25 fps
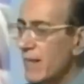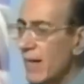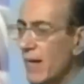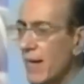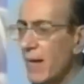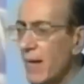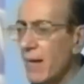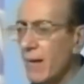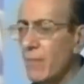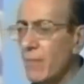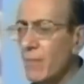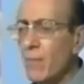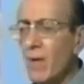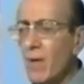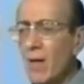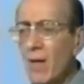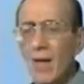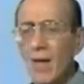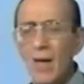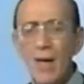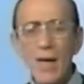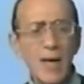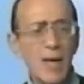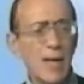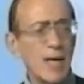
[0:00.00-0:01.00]
name.
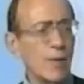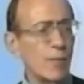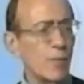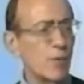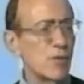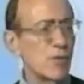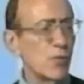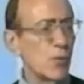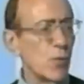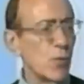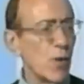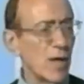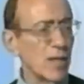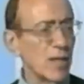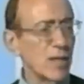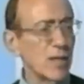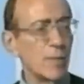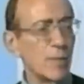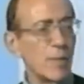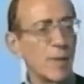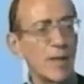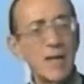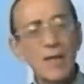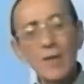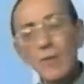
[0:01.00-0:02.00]
He was
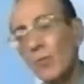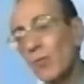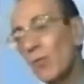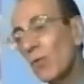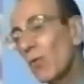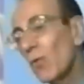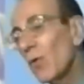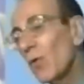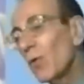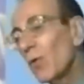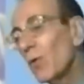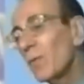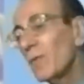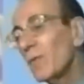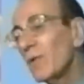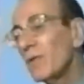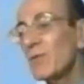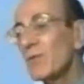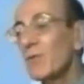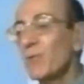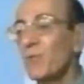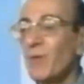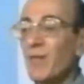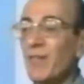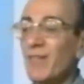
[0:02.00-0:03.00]
welcoming and warm
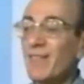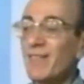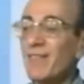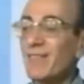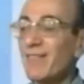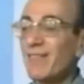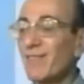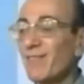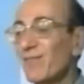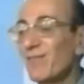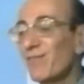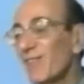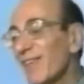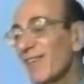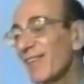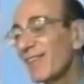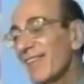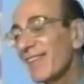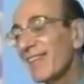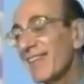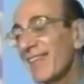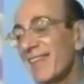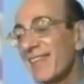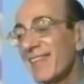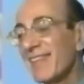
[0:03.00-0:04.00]
and sweet and
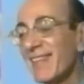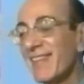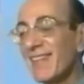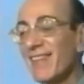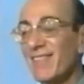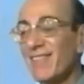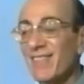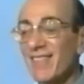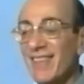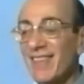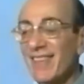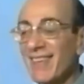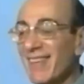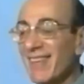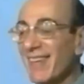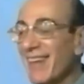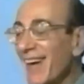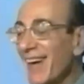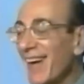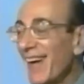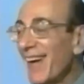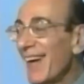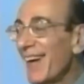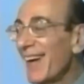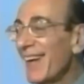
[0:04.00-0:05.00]
friendly and loving. And
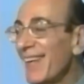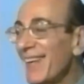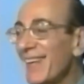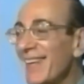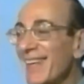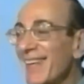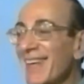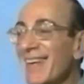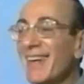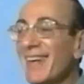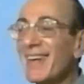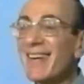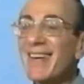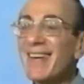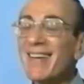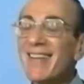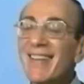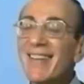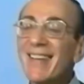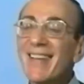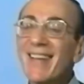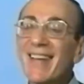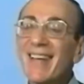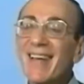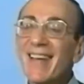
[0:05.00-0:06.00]
he, uh,
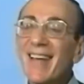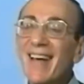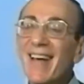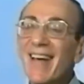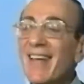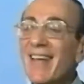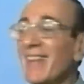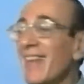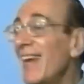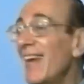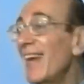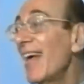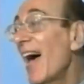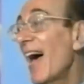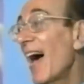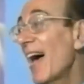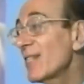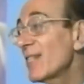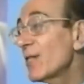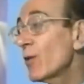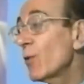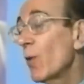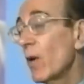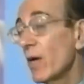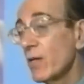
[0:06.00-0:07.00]
and then he
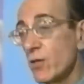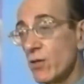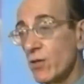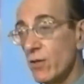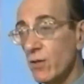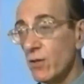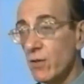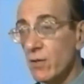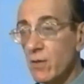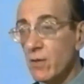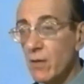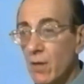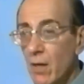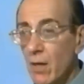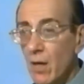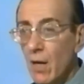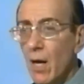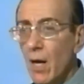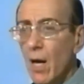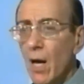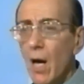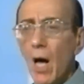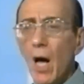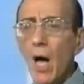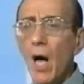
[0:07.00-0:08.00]
asked questions.
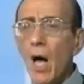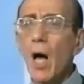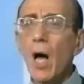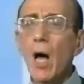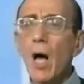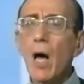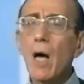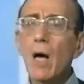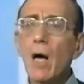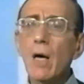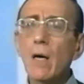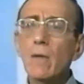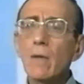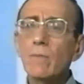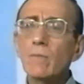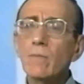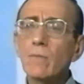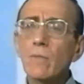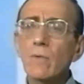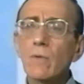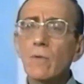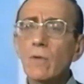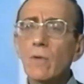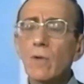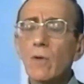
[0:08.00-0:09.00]

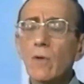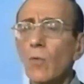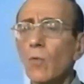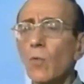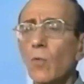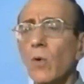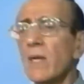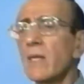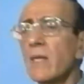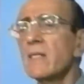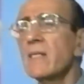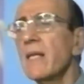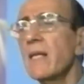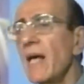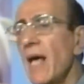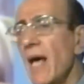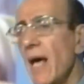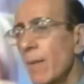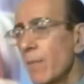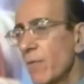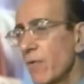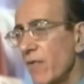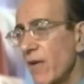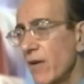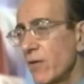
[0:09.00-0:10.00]
Um, what is the
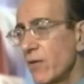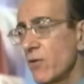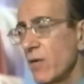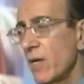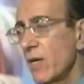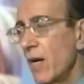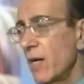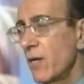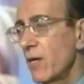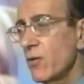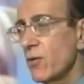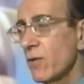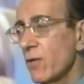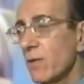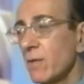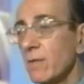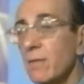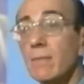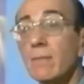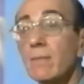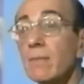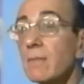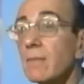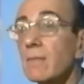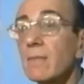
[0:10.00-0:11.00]
aim of education?
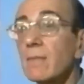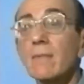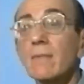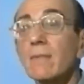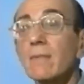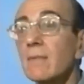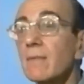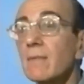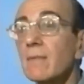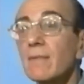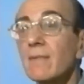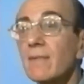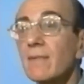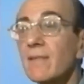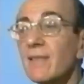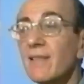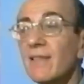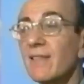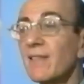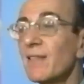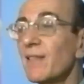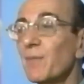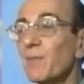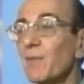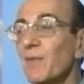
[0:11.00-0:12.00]

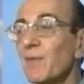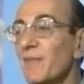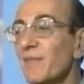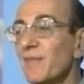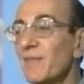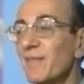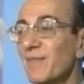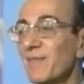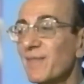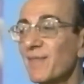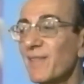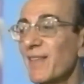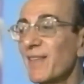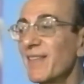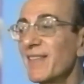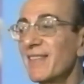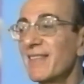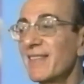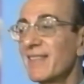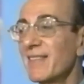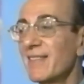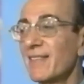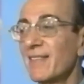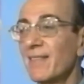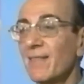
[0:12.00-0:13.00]
Can someone? What
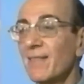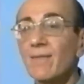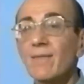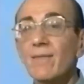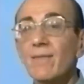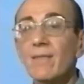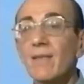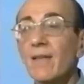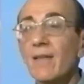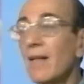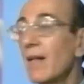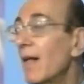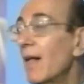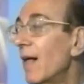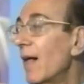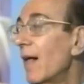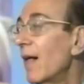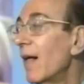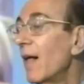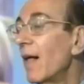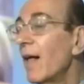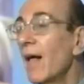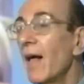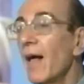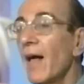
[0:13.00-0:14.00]
is?
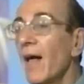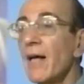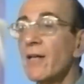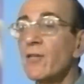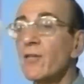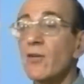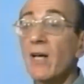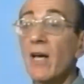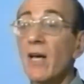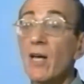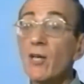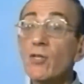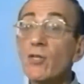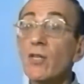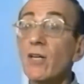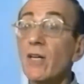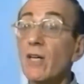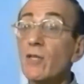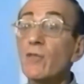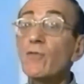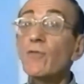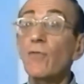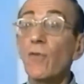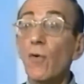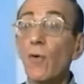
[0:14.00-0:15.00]
Education
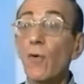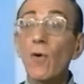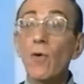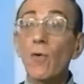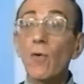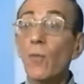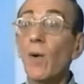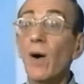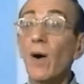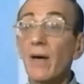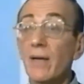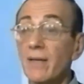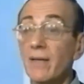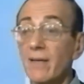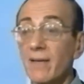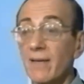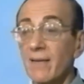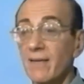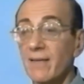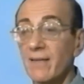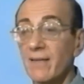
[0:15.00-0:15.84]
is for what?